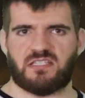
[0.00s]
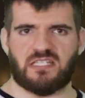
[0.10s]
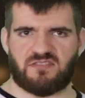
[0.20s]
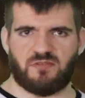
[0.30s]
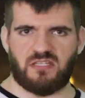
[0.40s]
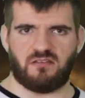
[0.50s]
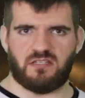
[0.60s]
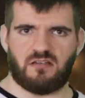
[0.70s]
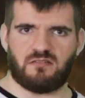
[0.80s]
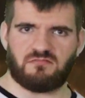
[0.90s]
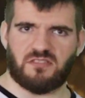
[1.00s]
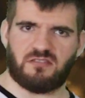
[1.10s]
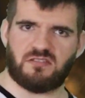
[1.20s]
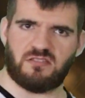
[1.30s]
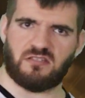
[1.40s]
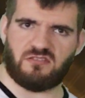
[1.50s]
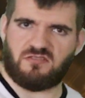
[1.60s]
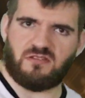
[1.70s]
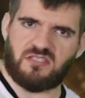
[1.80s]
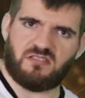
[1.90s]
because that's really all they are. Really, they're
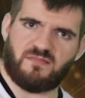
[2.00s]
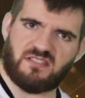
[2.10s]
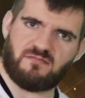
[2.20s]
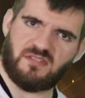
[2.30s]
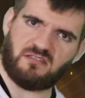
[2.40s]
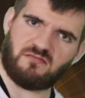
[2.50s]
just questions about something.